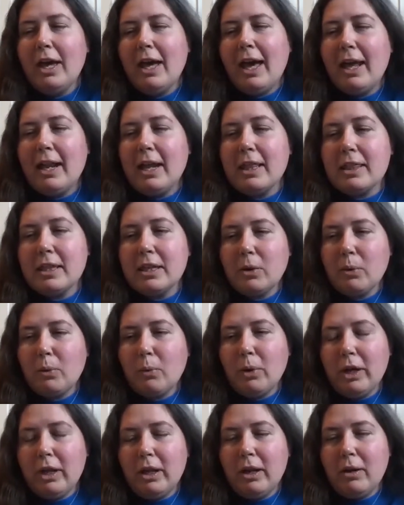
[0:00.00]
And I think
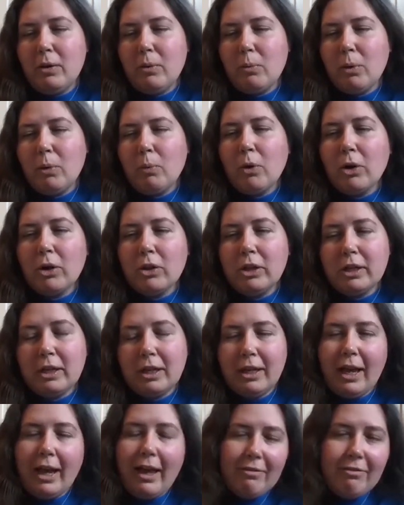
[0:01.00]
what we're
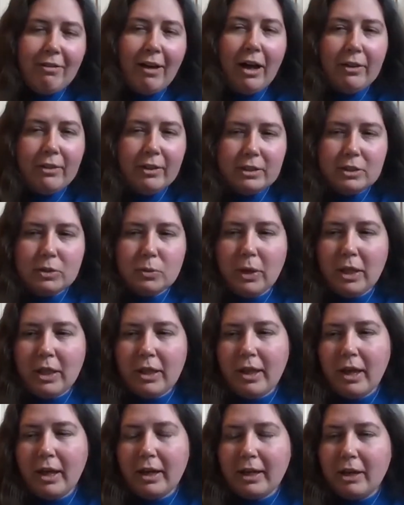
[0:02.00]
looking at, I filed this with
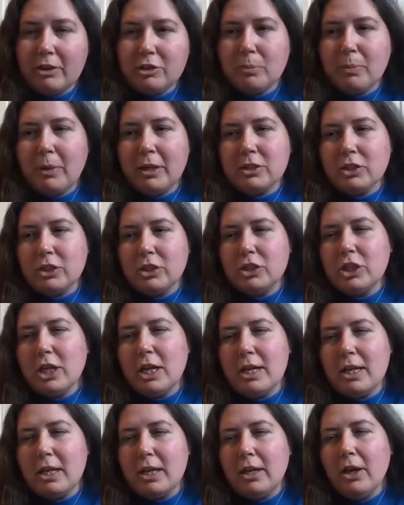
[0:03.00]
Council President
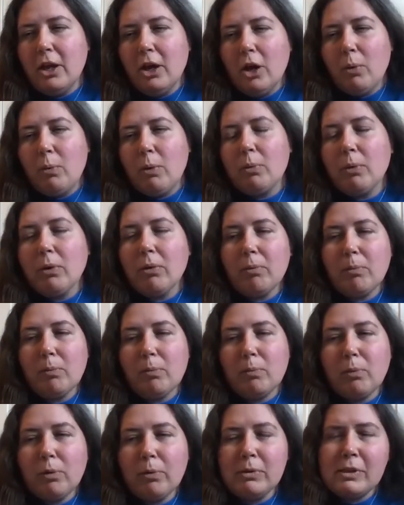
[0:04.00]
Janey, what we're
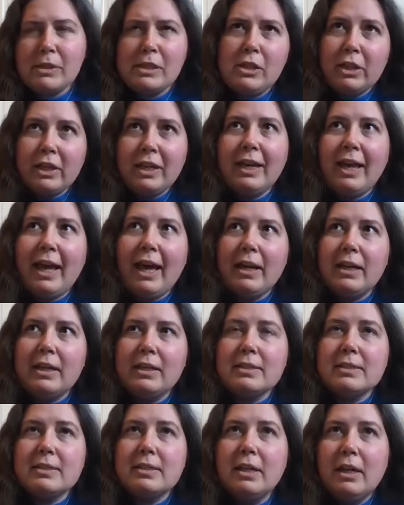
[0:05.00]
really looking at
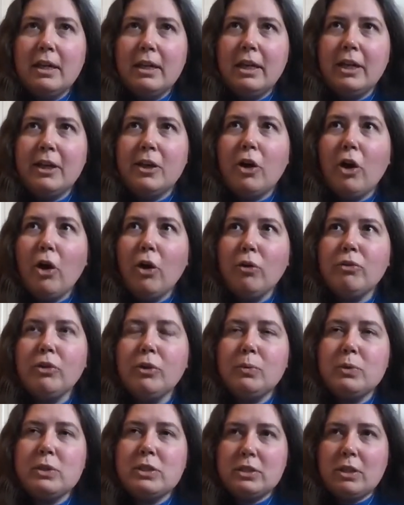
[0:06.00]
is, in COVID,
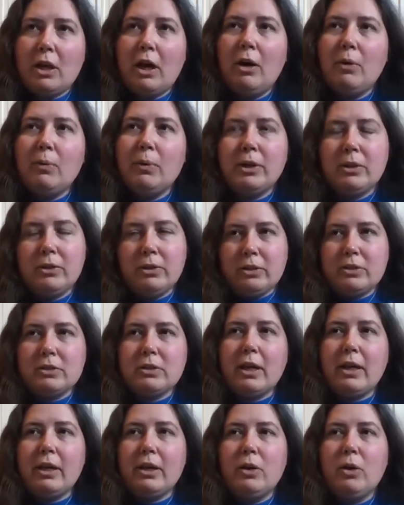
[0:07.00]
we saw what it looks like